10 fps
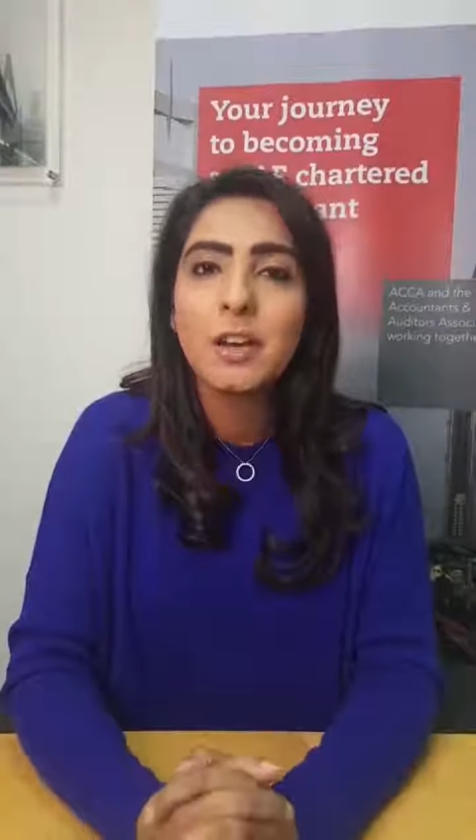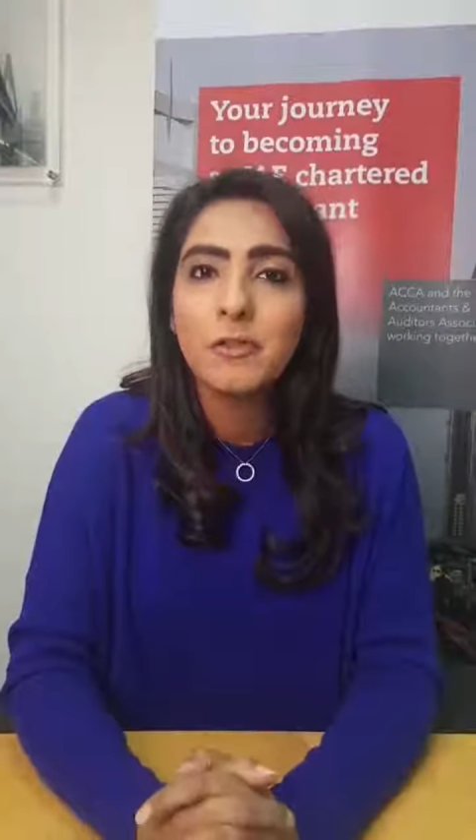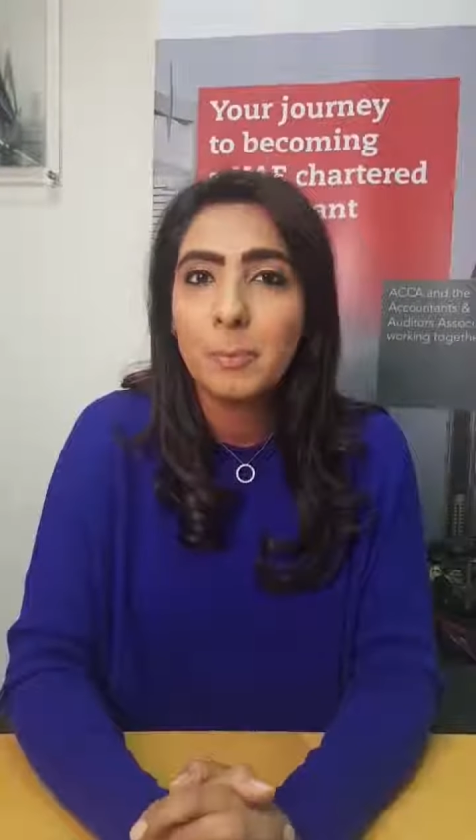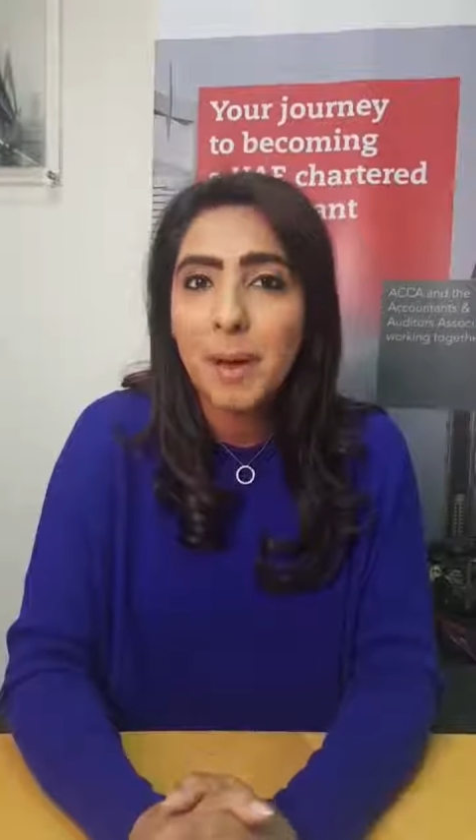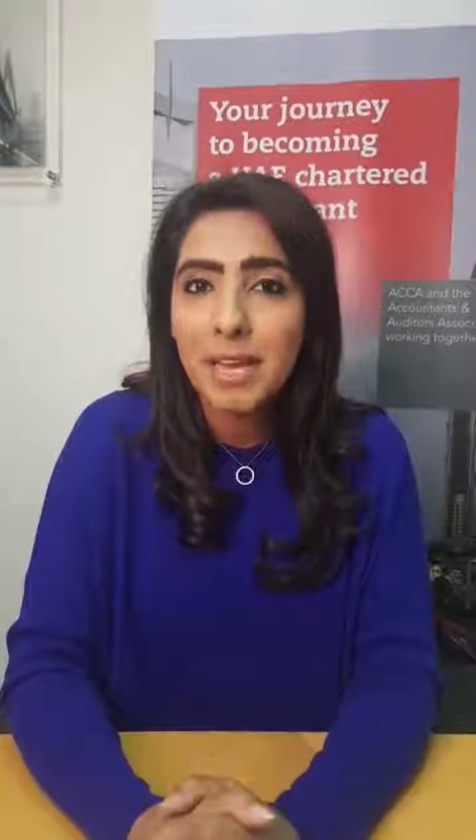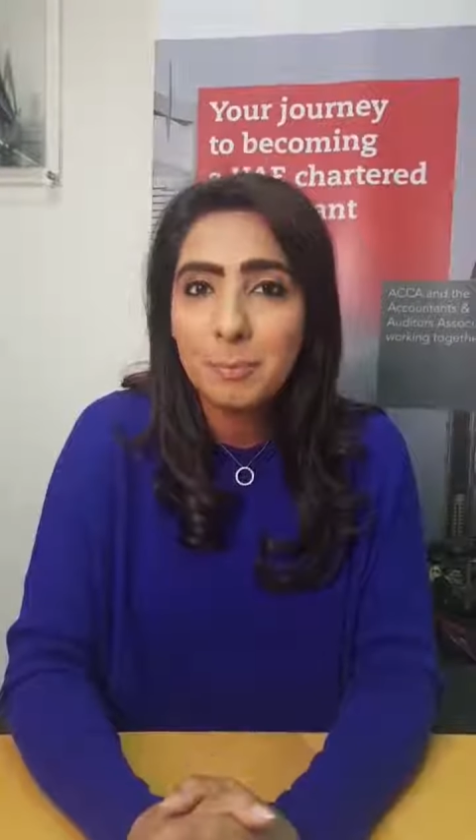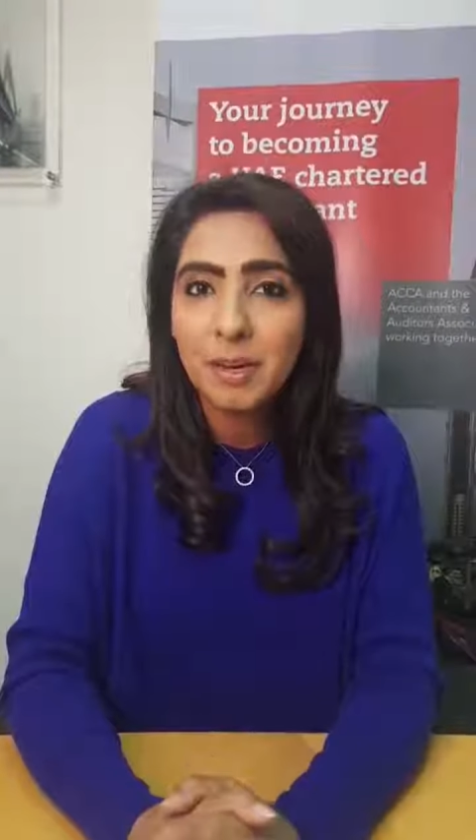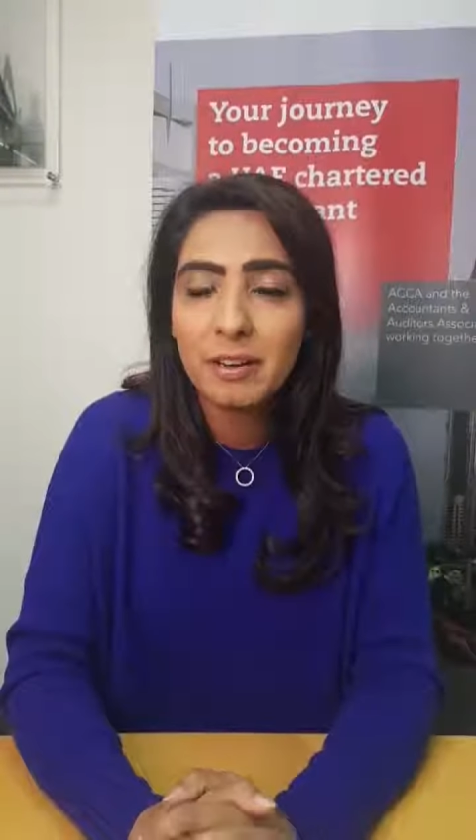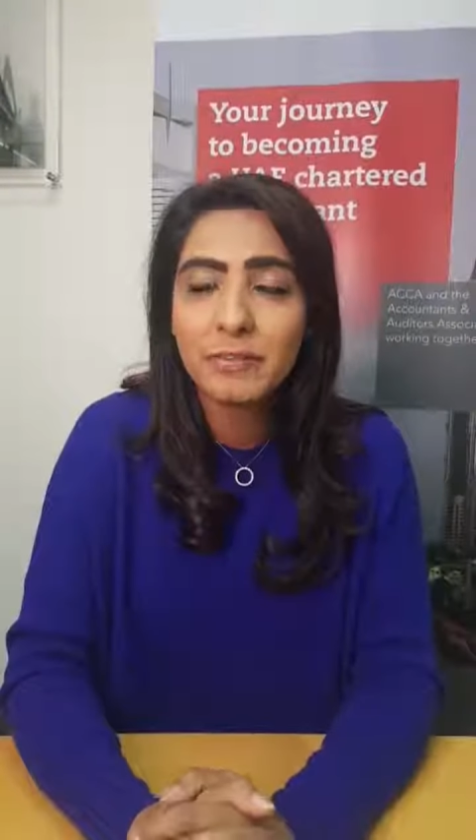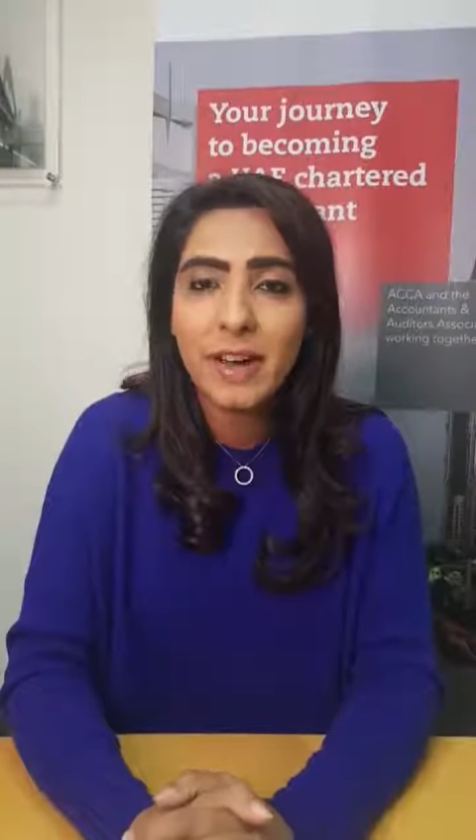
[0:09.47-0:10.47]
for
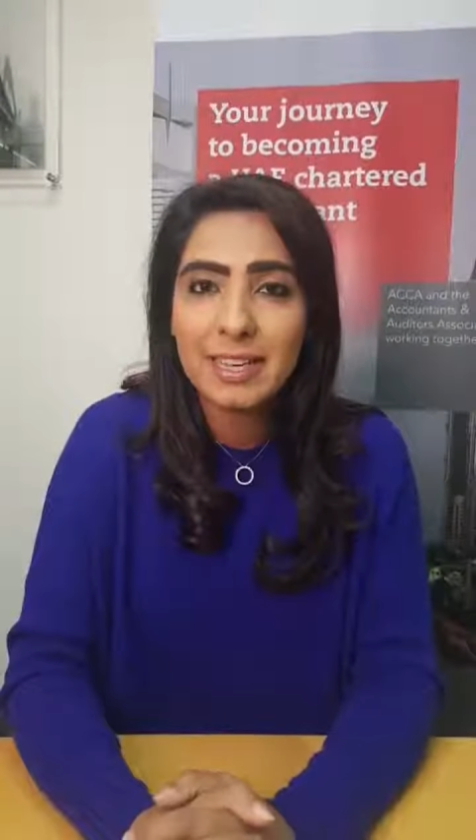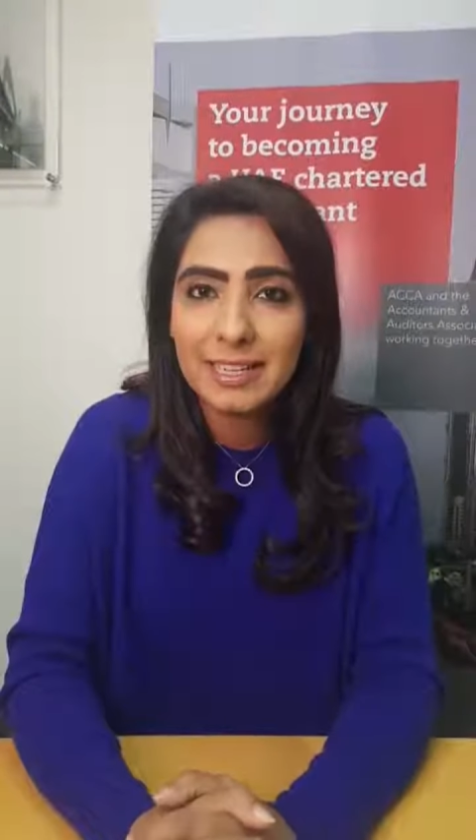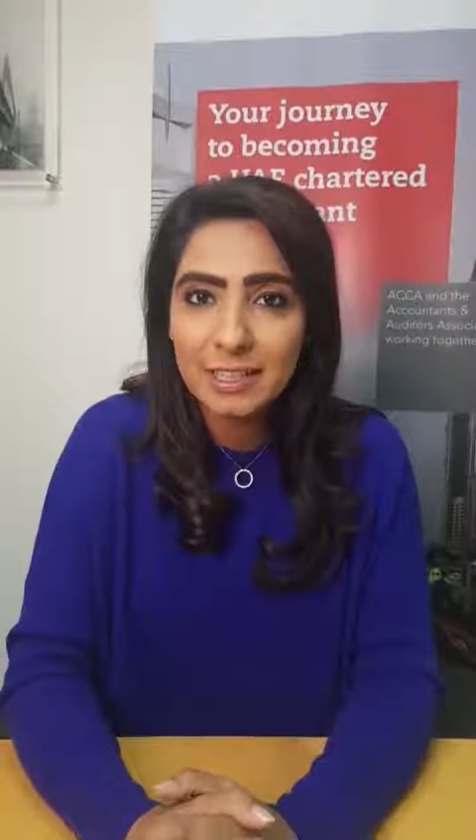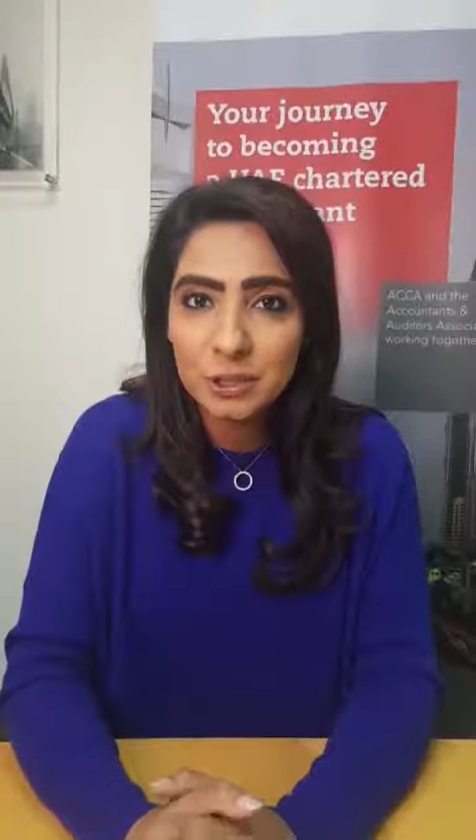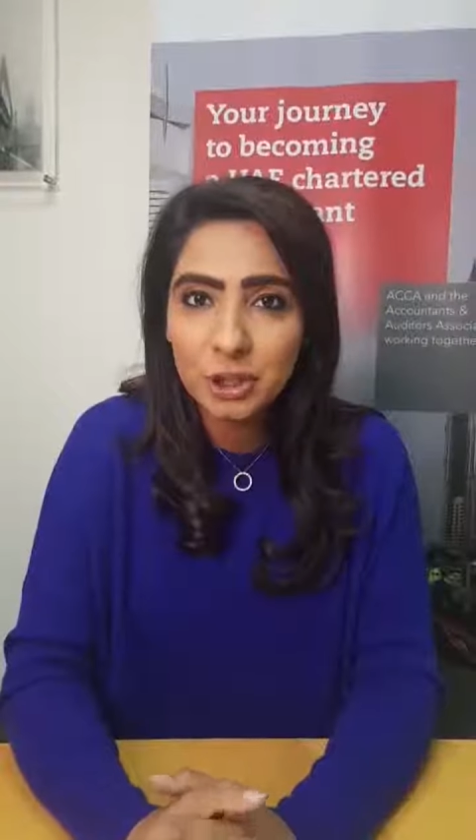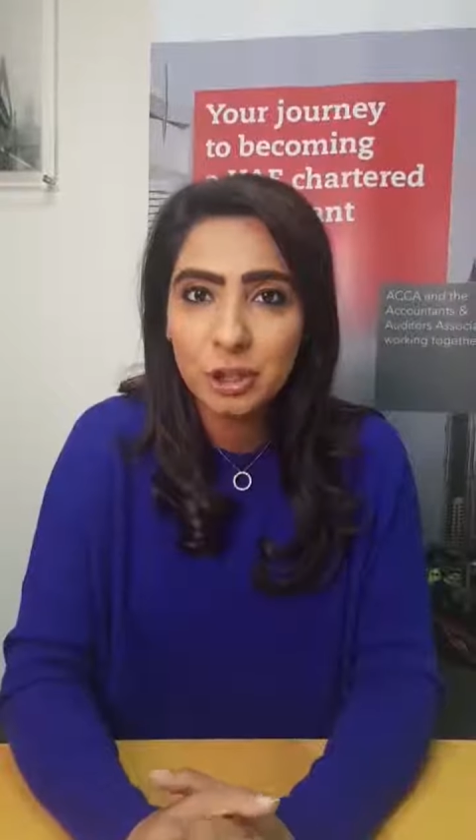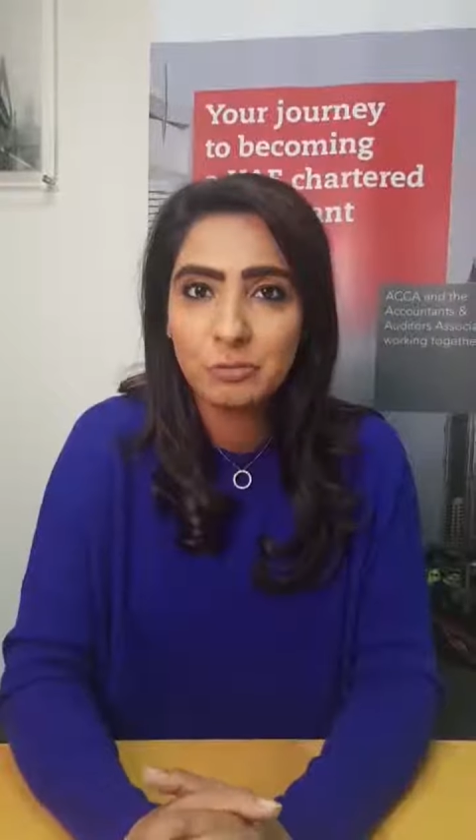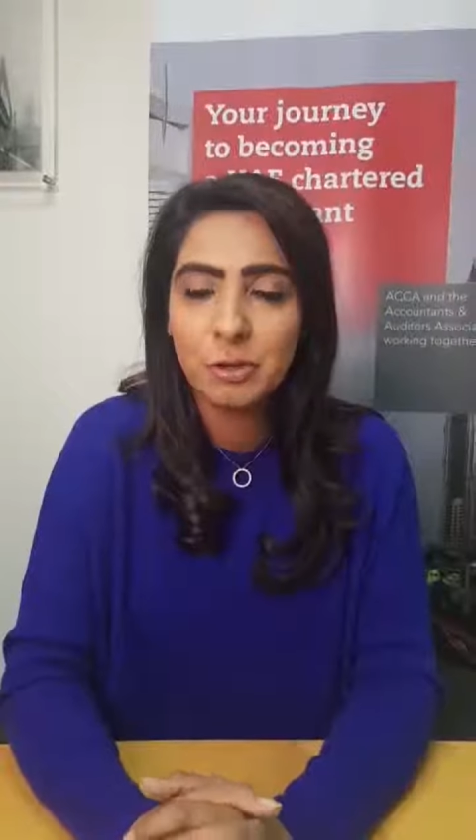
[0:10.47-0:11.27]
paper financial